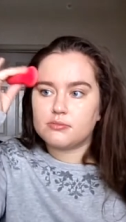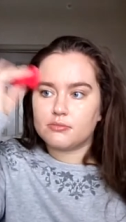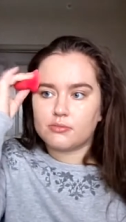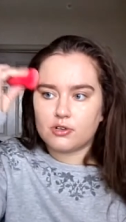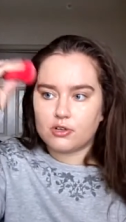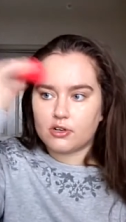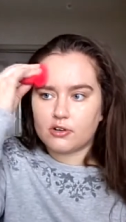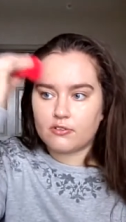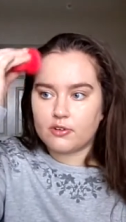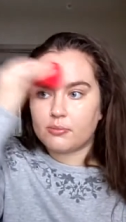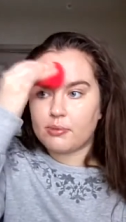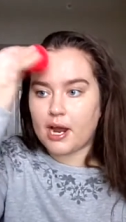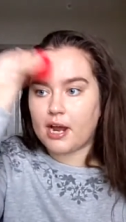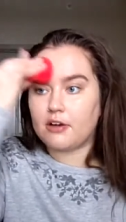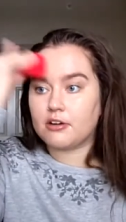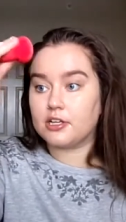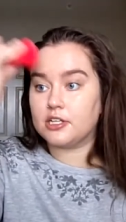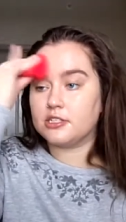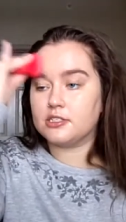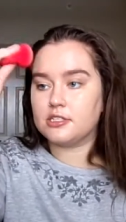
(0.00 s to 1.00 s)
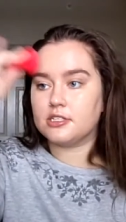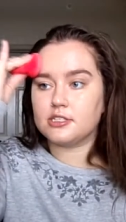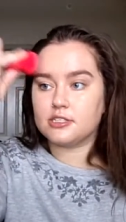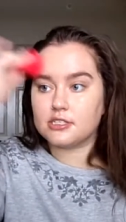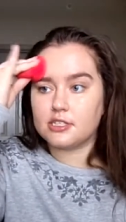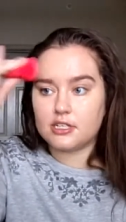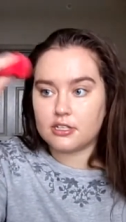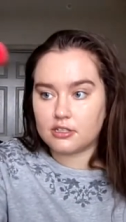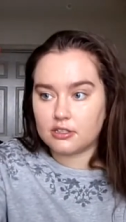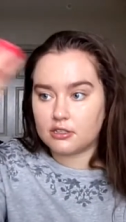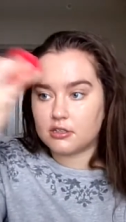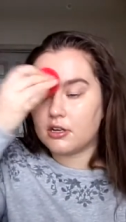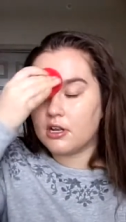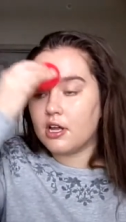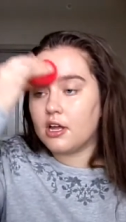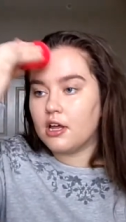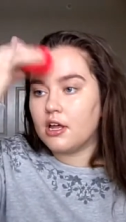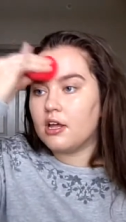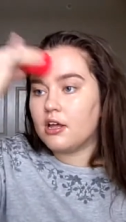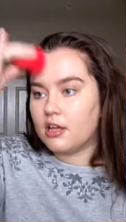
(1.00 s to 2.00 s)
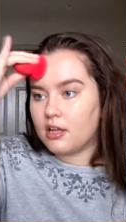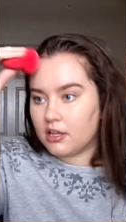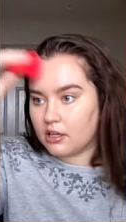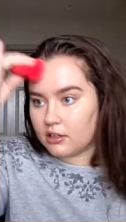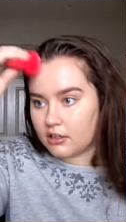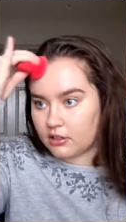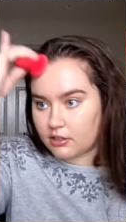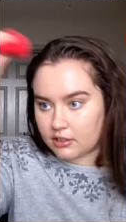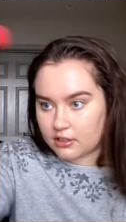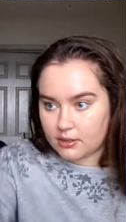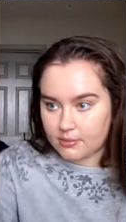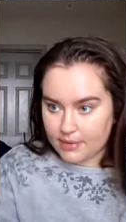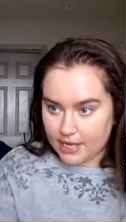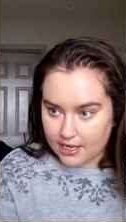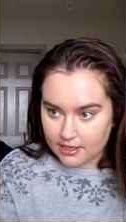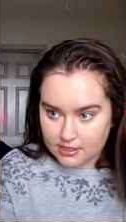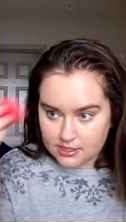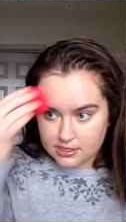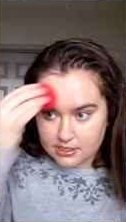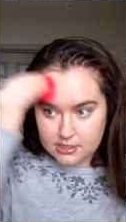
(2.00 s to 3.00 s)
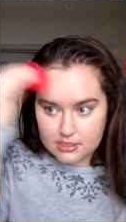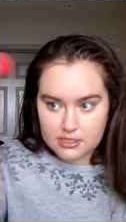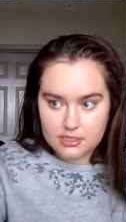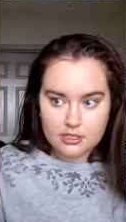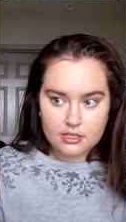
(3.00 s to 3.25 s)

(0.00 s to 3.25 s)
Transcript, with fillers: more over powders, is going to look the best.